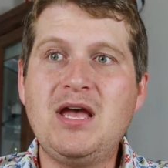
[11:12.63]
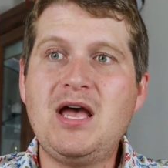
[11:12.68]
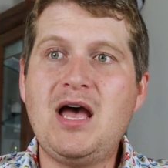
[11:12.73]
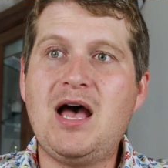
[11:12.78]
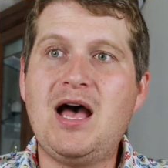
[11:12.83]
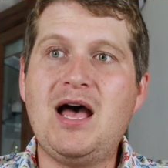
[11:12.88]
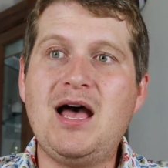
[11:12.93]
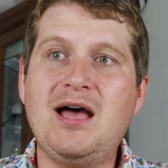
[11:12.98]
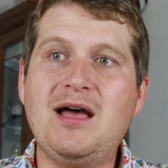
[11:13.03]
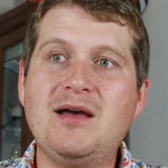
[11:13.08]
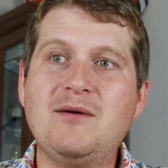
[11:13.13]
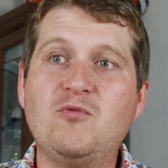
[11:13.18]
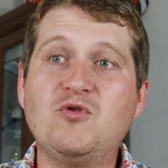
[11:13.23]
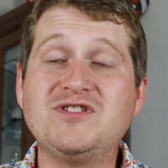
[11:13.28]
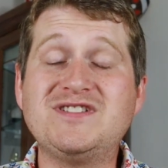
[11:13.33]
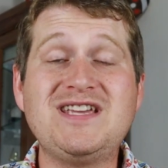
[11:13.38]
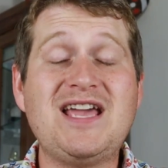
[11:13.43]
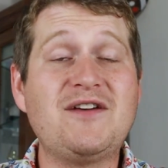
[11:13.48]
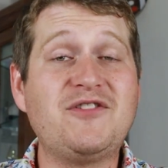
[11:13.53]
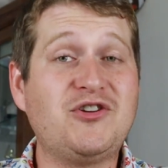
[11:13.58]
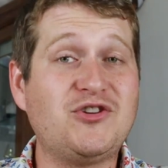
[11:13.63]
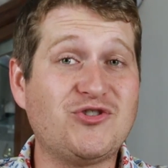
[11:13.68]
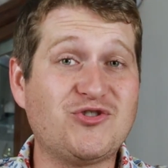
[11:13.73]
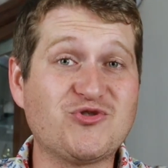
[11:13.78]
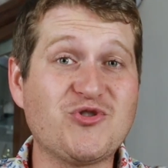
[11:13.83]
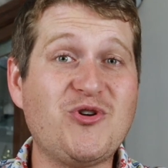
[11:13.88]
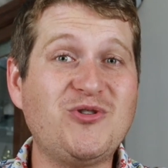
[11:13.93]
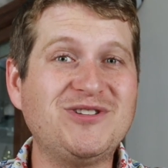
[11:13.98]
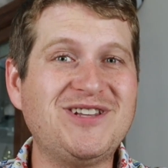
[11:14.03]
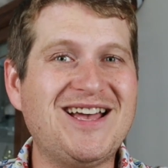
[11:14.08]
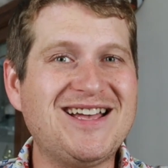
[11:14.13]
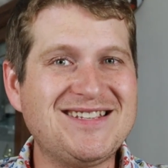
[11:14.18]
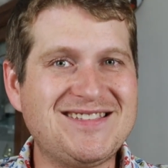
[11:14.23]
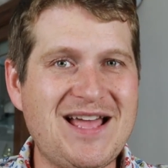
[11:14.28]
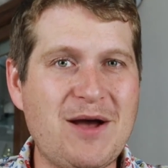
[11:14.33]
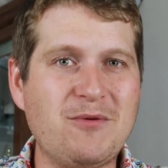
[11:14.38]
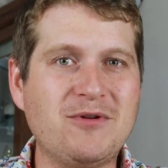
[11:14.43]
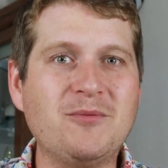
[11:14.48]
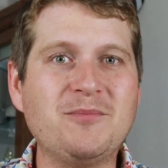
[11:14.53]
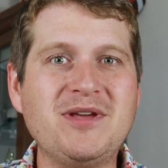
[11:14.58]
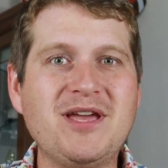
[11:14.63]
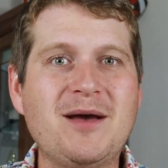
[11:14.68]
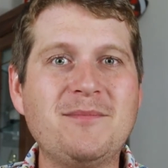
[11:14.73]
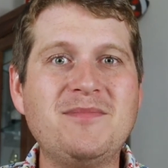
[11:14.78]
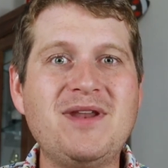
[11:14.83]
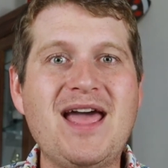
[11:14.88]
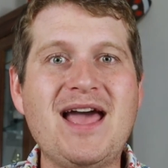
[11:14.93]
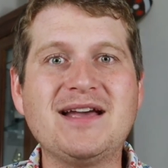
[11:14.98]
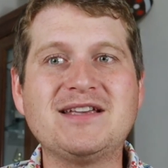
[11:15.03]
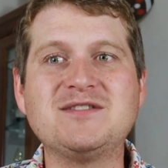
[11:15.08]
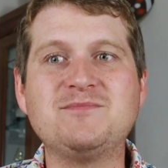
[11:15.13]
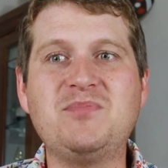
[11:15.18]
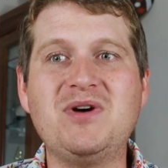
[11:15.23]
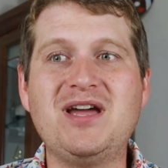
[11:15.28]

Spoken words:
We'll see how the control does. That one will be up next.